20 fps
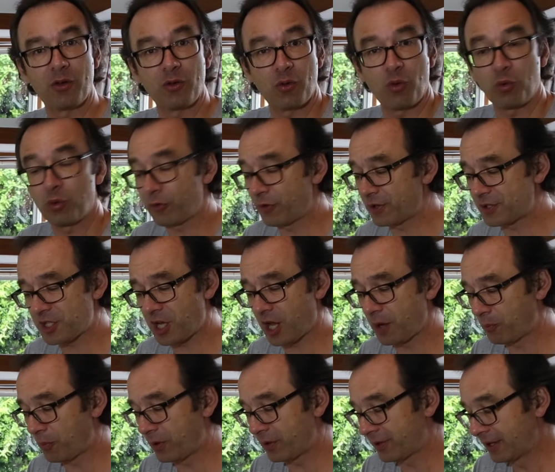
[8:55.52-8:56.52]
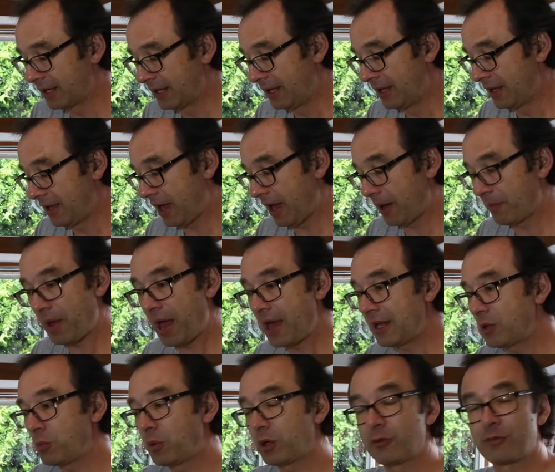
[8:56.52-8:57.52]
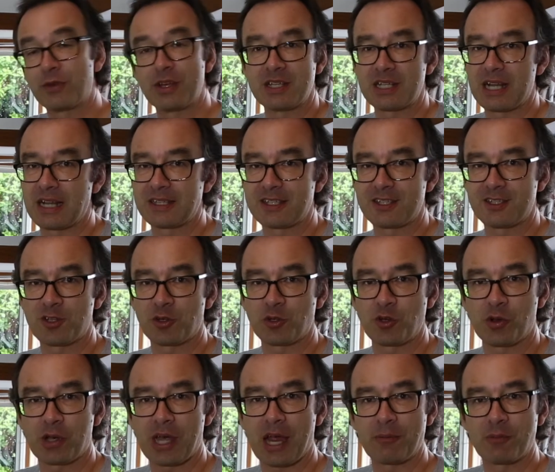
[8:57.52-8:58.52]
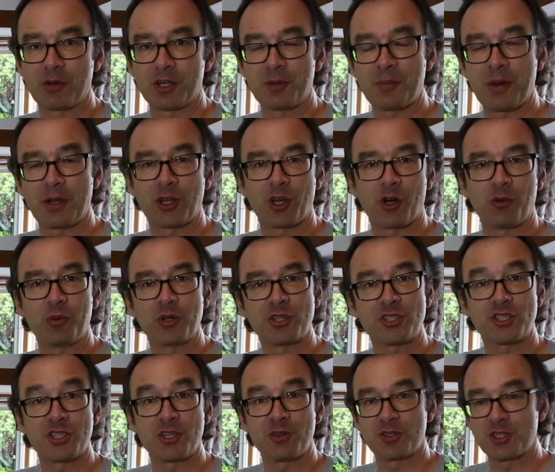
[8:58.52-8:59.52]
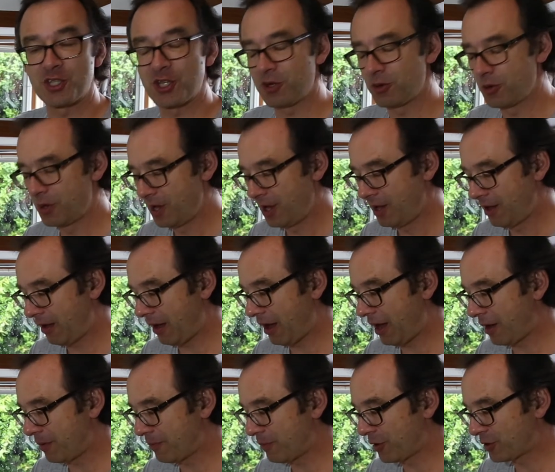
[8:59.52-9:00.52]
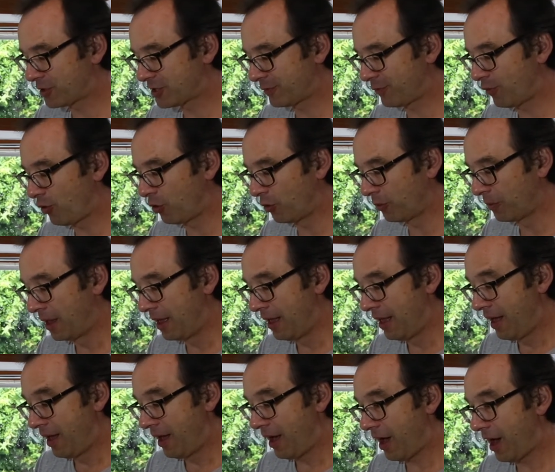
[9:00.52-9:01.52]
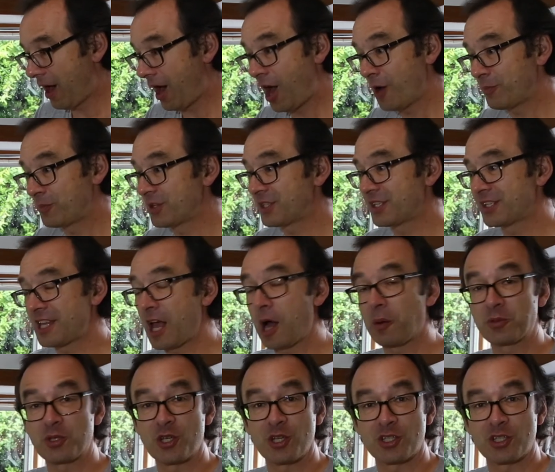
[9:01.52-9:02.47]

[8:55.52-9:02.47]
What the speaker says: all of the time with any one of these lenses on your camera, depending on which suits you most of all. I hope this has helped you